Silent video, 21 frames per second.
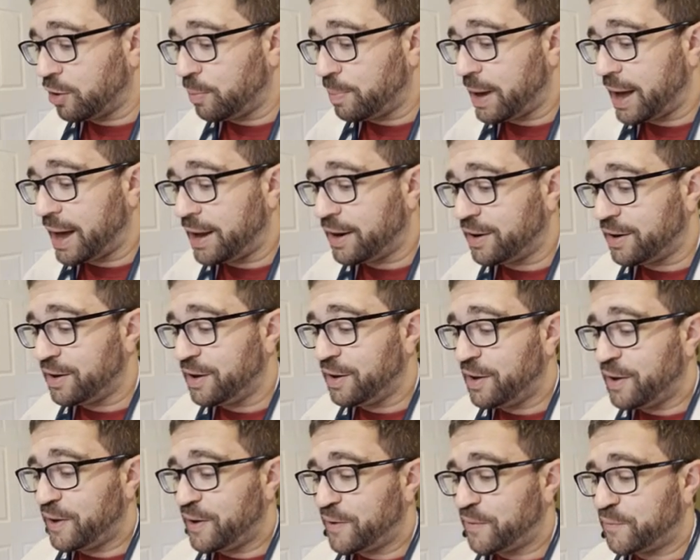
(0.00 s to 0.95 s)
pattern
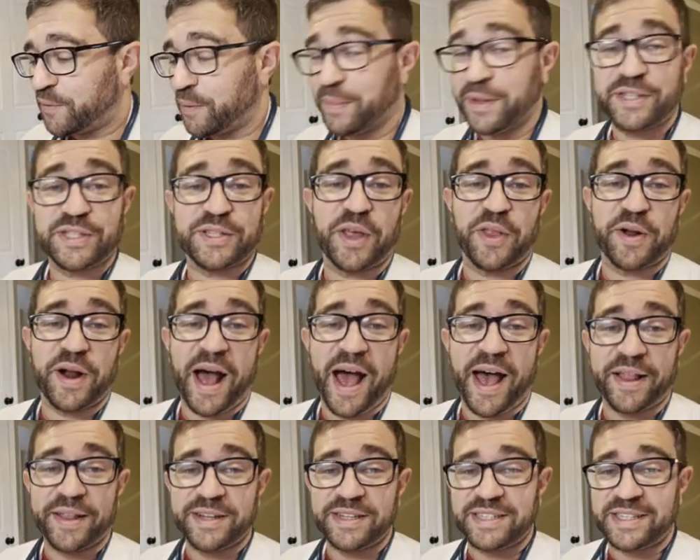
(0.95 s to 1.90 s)
from the Southern
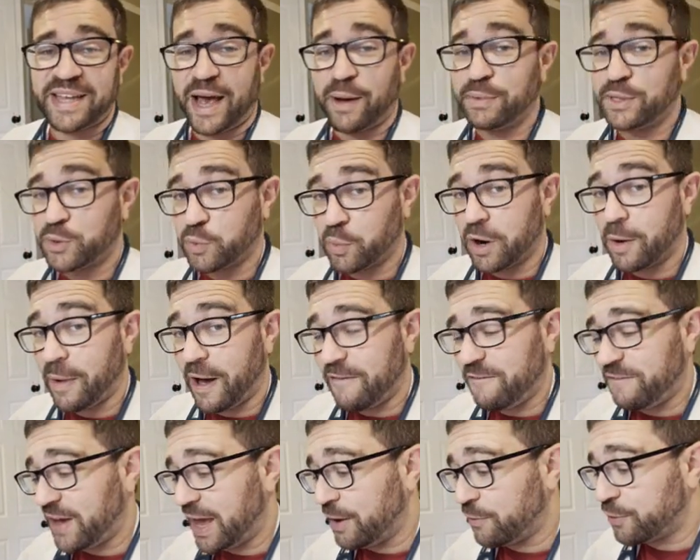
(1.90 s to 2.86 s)
Island set, which is one of my
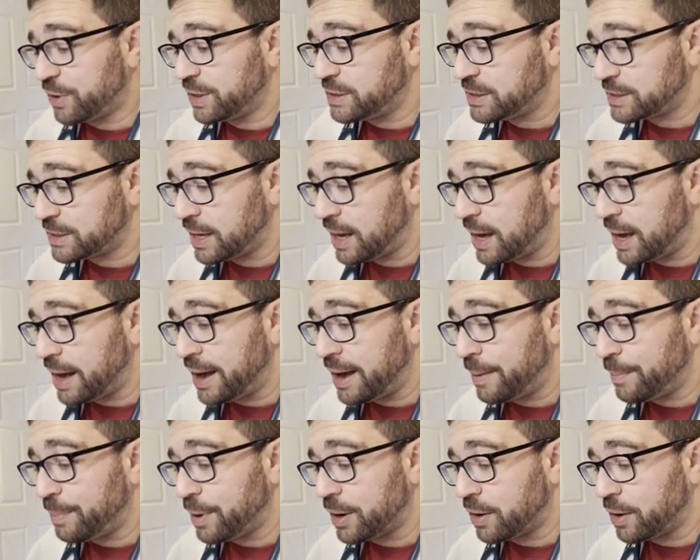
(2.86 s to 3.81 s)
favorites,
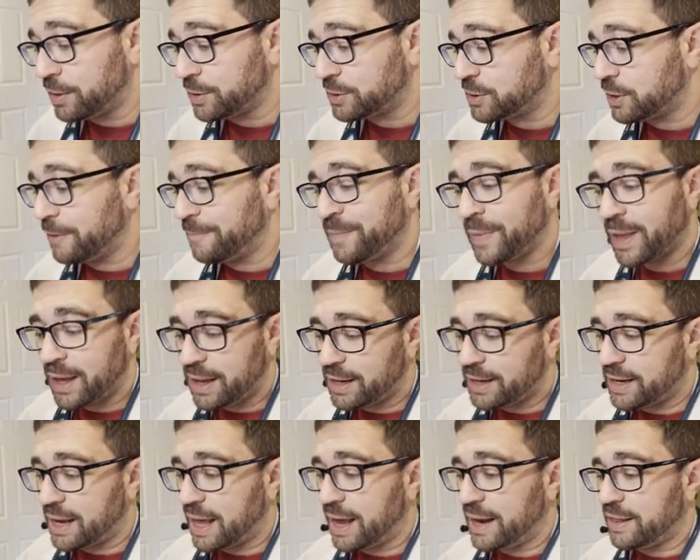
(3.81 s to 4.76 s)
but also
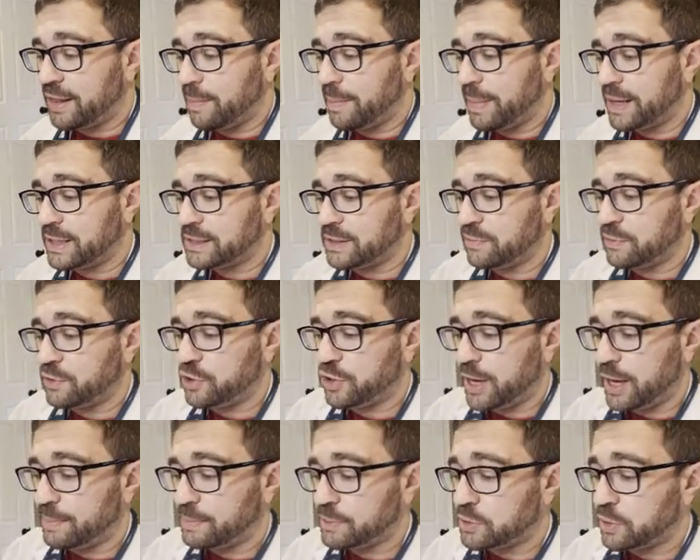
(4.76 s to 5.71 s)
not in the best of
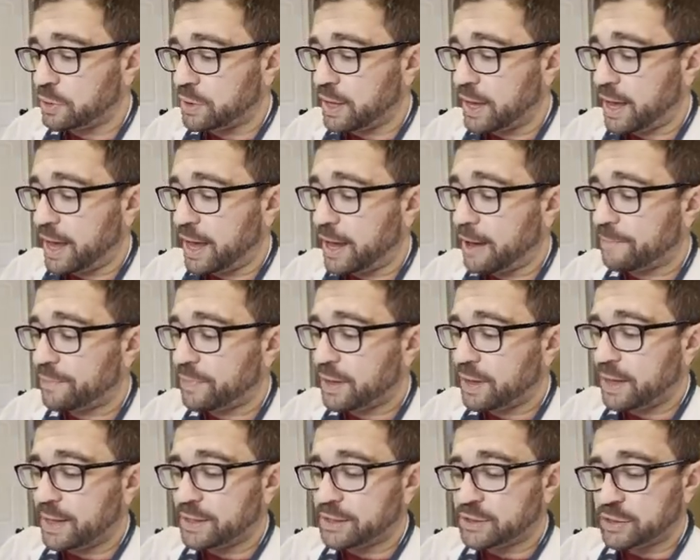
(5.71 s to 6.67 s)
shape. It's okay,
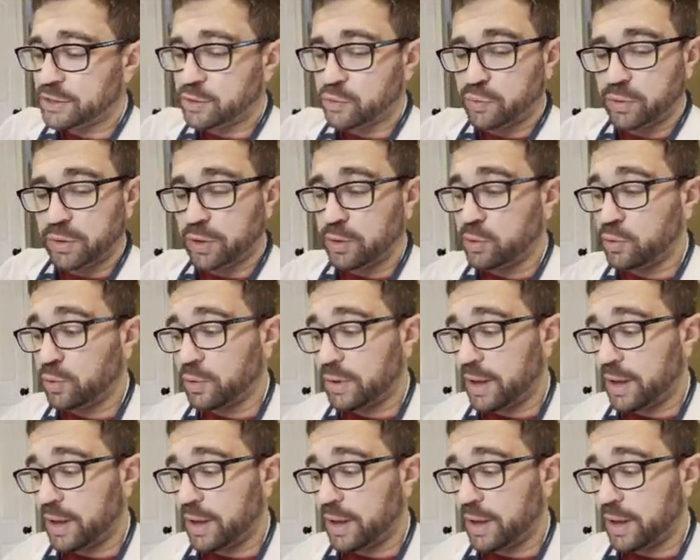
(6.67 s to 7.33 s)
it's just really cool to